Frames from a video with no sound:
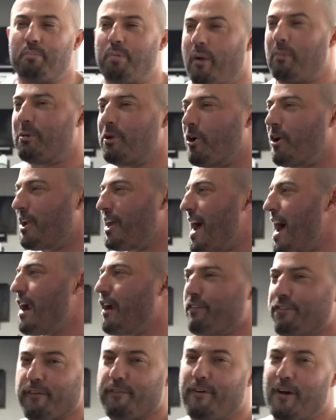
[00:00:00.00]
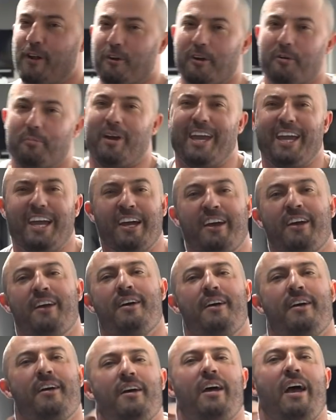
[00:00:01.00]
probably already are if you're following me.
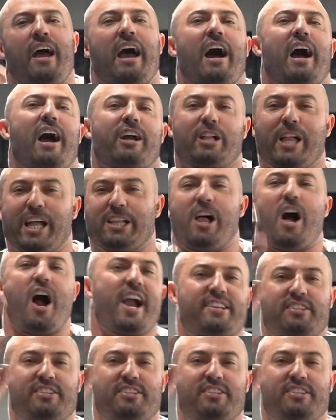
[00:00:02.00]
Click like,